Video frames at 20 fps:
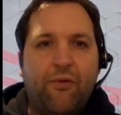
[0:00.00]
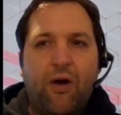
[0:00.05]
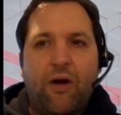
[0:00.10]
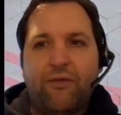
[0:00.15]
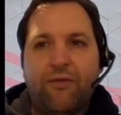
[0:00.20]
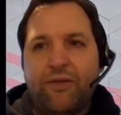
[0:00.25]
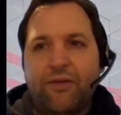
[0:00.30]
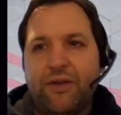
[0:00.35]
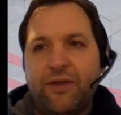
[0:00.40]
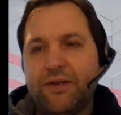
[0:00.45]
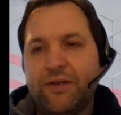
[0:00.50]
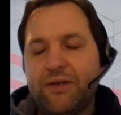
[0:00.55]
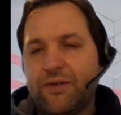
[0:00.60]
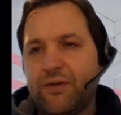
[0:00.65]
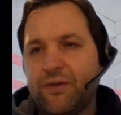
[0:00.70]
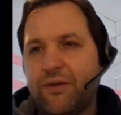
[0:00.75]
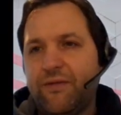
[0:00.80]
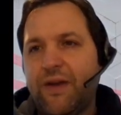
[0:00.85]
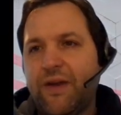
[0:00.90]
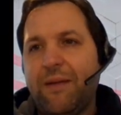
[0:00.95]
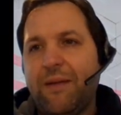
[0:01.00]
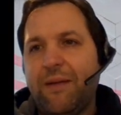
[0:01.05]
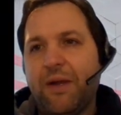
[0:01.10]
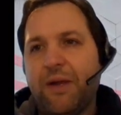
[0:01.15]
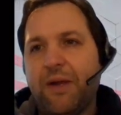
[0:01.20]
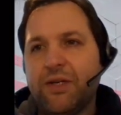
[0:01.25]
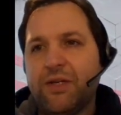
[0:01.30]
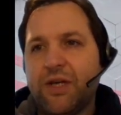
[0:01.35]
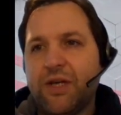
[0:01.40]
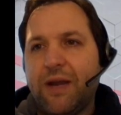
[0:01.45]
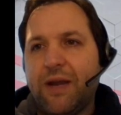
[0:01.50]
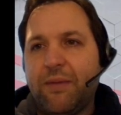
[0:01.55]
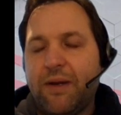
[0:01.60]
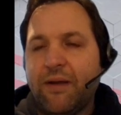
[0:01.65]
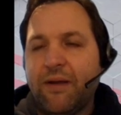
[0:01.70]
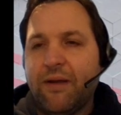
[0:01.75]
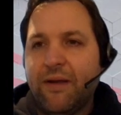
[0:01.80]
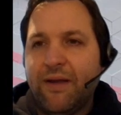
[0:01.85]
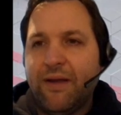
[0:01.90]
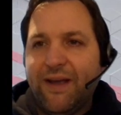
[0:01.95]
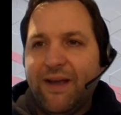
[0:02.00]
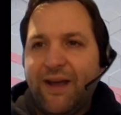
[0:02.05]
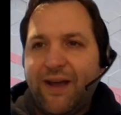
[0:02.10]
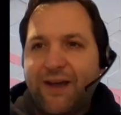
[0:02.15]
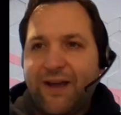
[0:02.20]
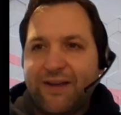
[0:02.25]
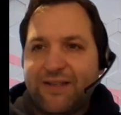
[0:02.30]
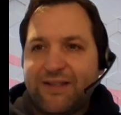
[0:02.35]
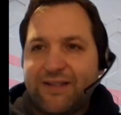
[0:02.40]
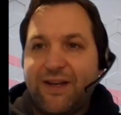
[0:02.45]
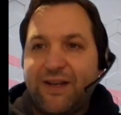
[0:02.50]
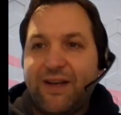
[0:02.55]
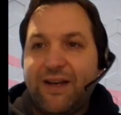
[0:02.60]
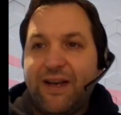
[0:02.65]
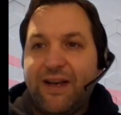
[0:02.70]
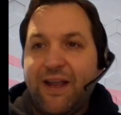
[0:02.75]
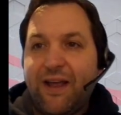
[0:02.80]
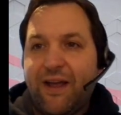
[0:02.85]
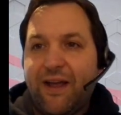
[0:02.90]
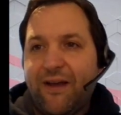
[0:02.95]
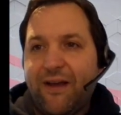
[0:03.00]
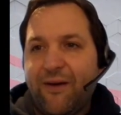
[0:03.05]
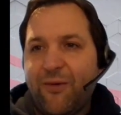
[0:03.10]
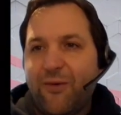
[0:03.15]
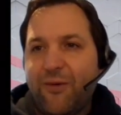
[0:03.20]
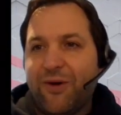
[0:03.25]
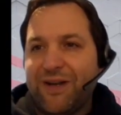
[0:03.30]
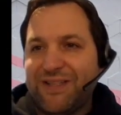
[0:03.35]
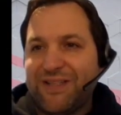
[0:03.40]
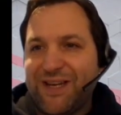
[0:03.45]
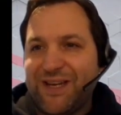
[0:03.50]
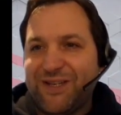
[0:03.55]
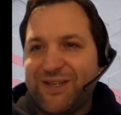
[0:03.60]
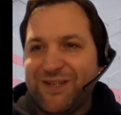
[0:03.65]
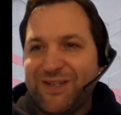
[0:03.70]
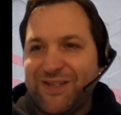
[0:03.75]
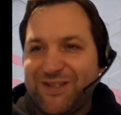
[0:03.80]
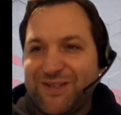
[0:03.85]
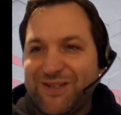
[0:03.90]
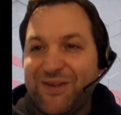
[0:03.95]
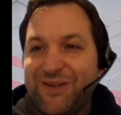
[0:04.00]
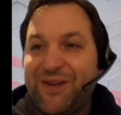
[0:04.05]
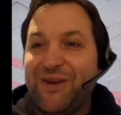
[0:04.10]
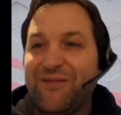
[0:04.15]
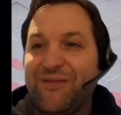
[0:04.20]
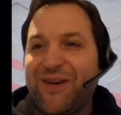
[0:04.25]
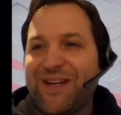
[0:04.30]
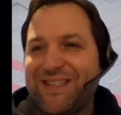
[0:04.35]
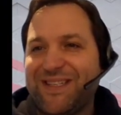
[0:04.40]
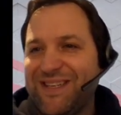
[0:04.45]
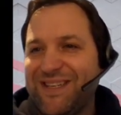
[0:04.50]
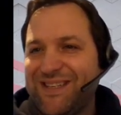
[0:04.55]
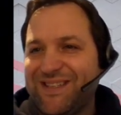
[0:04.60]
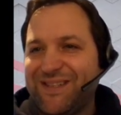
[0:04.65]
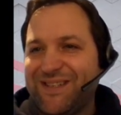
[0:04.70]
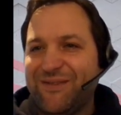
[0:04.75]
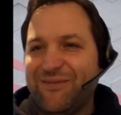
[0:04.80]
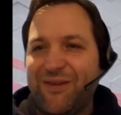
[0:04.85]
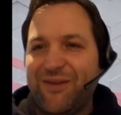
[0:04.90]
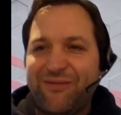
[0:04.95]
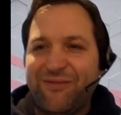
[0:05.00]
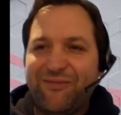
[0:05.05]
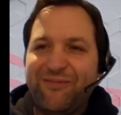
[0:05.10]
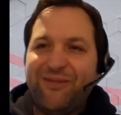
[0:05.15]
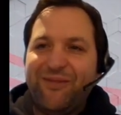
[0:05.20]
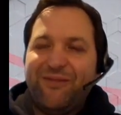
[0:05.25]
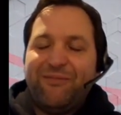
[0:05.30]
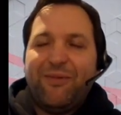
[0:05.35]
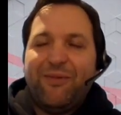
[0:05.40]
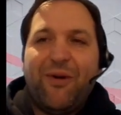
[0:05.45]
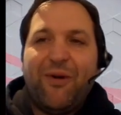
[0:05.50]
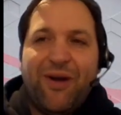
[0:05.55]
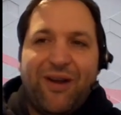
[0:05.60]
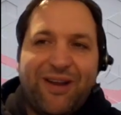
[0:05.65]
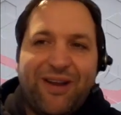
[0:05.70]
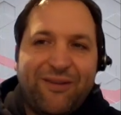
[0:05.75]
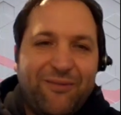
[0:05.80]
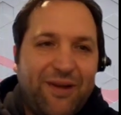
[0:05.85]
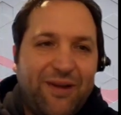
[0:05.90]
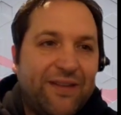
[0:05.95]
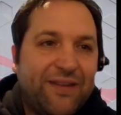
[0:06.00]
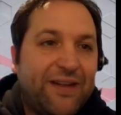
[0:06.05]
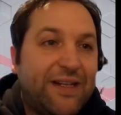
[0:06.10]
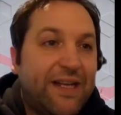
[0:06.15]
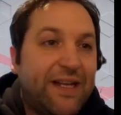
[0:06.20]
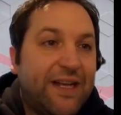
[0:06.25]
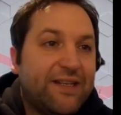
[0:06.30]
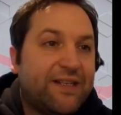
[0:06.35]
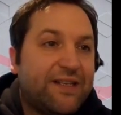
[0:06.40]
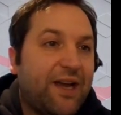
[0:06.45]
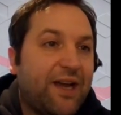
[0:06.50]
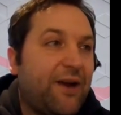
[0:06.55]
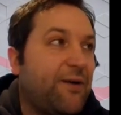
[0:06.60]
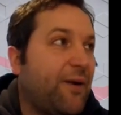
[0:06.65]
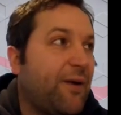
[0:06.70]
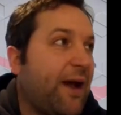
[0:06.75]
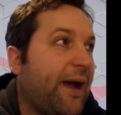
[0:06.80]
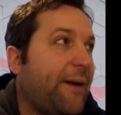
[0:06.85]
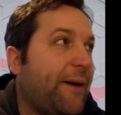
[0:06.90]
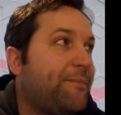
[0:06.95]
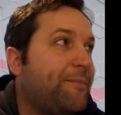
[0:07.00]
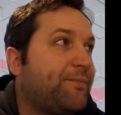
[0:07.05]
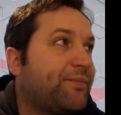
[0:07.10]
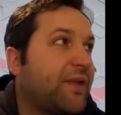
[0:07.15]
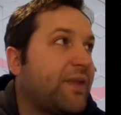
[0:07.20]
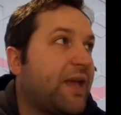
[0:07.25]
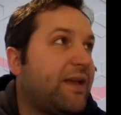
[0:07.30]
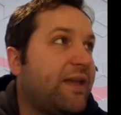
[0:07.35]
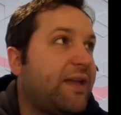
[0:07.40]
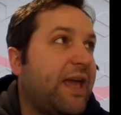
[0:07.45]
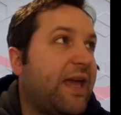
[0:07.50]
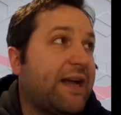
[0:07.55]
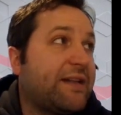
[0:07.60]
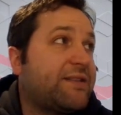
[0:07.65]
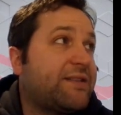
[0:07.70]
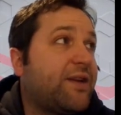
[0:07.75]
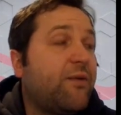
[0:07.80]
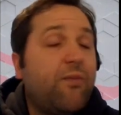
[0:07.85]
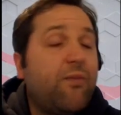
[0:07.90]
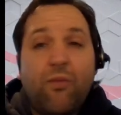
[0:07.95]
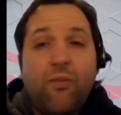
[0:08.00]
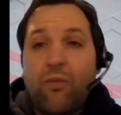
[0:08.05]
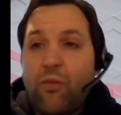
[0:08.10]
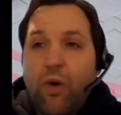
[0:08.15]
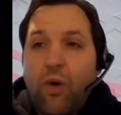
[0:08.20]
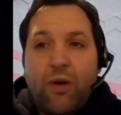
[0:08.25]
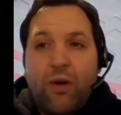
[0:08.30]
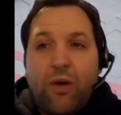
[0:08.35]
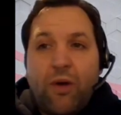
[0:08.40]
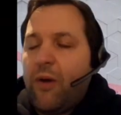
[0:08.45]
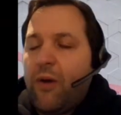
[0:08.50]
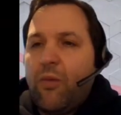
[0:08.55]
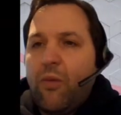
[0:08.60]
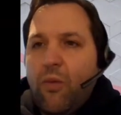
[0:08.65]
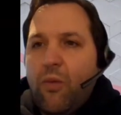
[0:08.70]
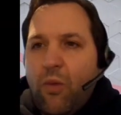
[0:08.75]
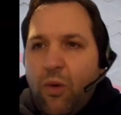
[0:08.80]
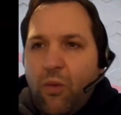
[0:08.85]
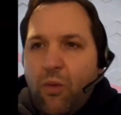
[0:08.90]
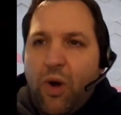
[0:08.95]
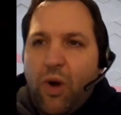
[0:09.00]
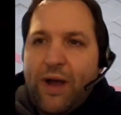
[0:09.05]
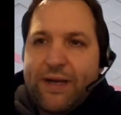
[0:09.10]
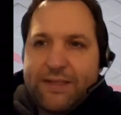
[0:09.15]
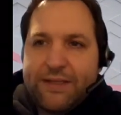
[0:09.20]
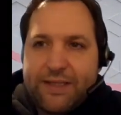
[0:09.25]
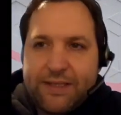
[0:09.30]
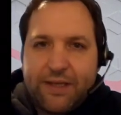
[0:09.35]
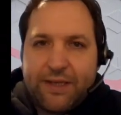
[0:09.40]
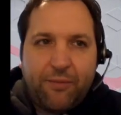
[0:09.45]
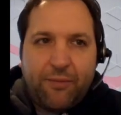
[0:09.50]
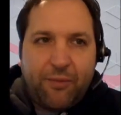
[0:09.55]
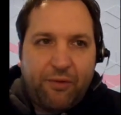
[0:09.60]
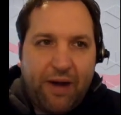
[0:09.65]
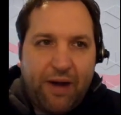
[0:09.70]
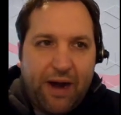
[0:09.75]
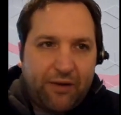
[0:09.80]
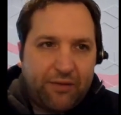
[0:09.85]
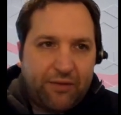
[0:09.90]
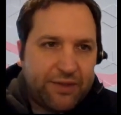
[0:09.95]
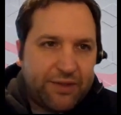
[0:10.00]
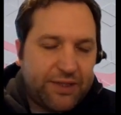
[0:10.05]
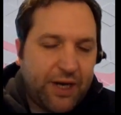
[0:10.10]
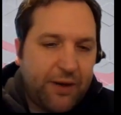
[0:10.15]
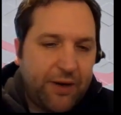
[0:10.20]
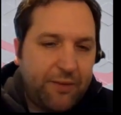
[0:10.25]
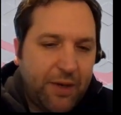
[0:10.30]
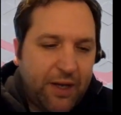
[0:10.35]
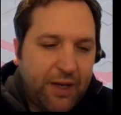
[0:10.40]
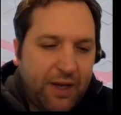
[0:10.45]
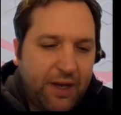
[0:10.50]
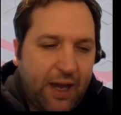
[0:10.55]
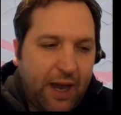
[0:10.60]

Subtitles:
rather than sort of naming and shaming certain organizations or universities that we've been working with. So yeah, so why has this come around? So